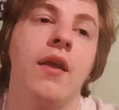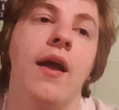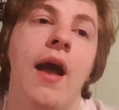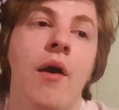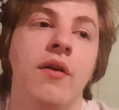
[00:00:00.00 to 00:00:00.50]

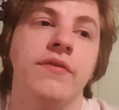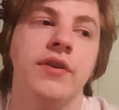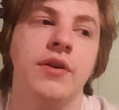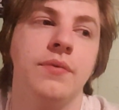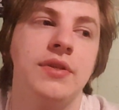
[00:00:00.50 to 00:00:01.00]

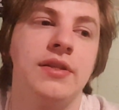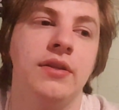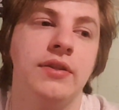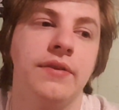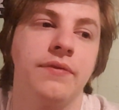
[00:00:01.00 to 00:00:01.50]
However, it was
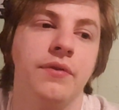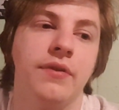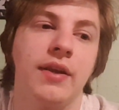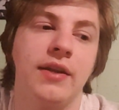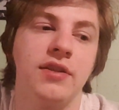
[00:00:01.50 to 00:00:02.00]
still a difficult
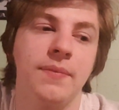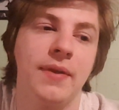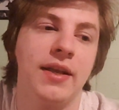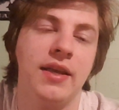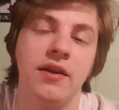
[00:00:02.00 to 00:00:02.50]
thing. It took me
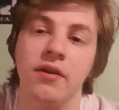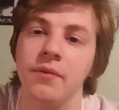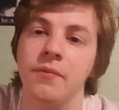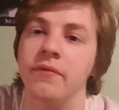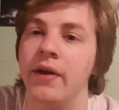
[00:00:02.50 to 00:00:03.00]
like a year to
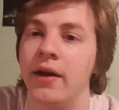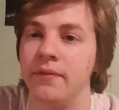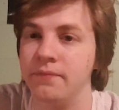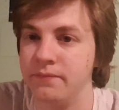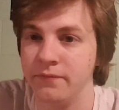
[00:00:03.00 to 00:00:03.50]
move on.
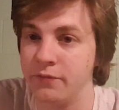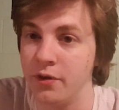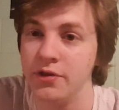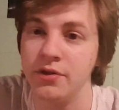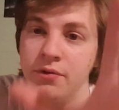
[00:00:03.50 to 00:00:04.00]
For
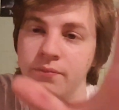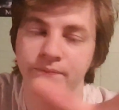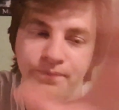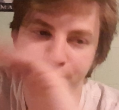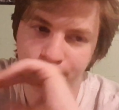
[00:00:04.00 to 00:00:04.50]
those of you
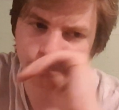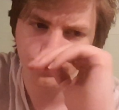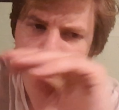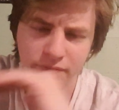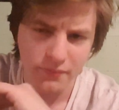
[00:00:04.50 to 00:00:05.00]

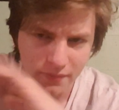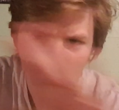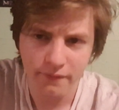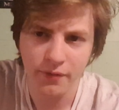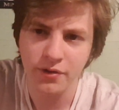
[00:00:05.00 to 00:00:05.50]

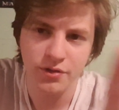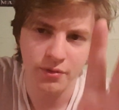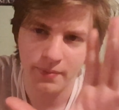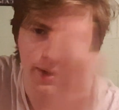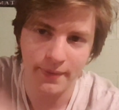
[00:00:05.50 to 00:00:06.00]
who
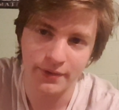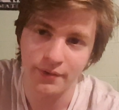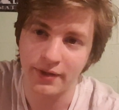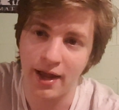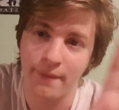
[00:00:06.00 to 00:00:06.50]
are probably about to go
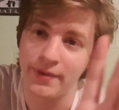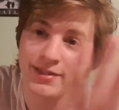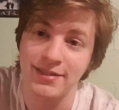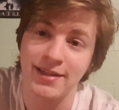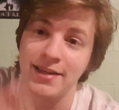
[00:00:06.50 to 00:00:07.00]
in the comments
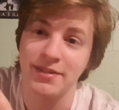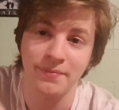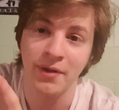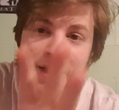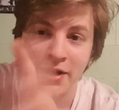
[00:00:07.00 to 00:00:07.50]
and say
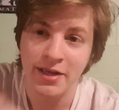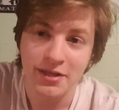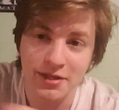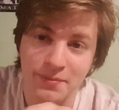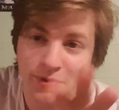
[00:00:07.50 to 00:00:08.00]
some
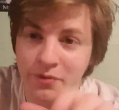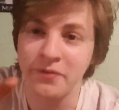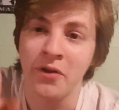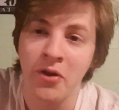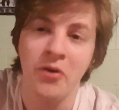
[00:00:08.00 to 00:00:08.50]
sort
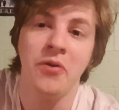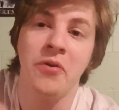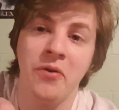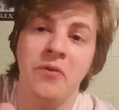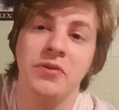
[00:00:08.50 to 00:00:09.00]

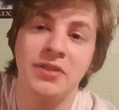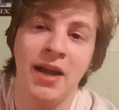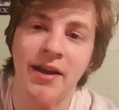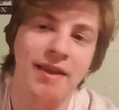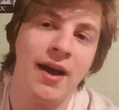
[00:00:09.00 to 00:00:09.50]
of
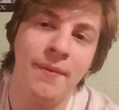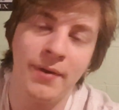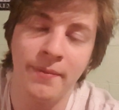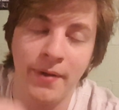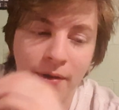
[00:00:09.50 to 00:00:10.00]
snide
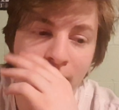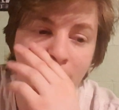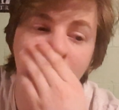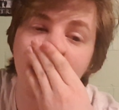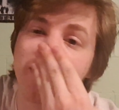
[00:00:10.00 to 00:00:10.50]
comment about
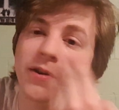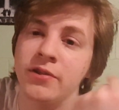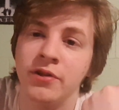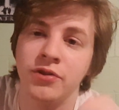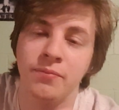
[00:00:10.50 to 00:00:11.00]
how you're
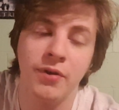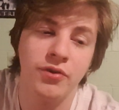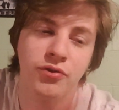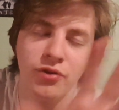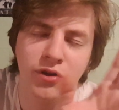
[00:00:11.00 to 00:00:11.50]
such a
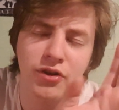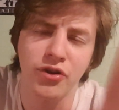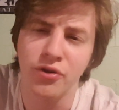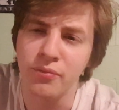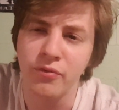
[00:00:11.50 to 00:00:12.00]
bitch, you took a
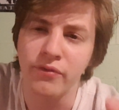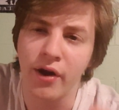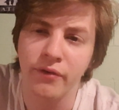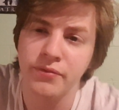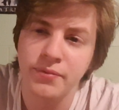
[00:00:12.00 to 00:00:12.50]
year to move
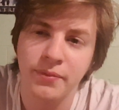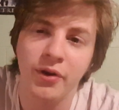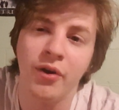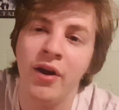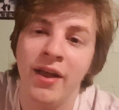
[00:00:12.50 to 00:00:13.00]
on from some
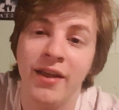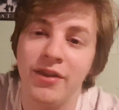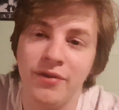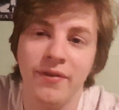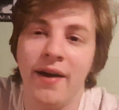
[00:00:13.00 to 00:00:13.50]
girl.
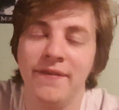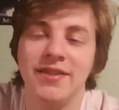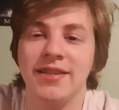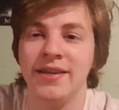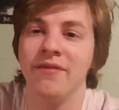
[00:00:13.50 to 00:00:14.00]
You've
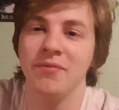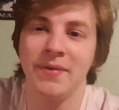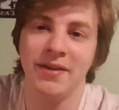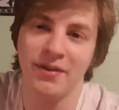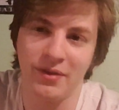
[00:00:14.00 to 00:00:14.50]
obviously never
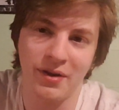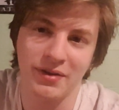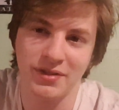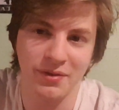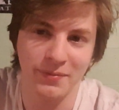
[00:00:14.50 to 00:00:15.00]
been in a
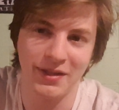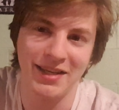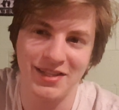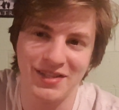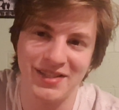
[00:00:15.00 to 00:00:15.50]
long-term
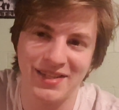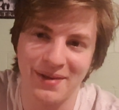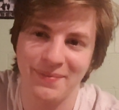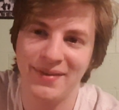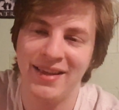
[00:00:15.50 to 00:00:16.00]

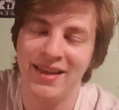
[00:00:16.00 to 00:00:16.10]
relationship.